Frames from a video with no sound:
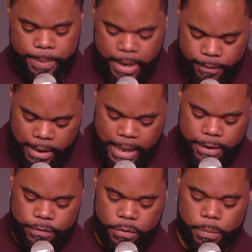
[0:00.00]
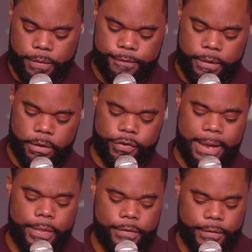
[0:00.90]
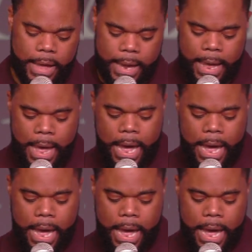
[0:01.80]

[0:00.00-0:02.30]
paralyze you with fear. Child of God,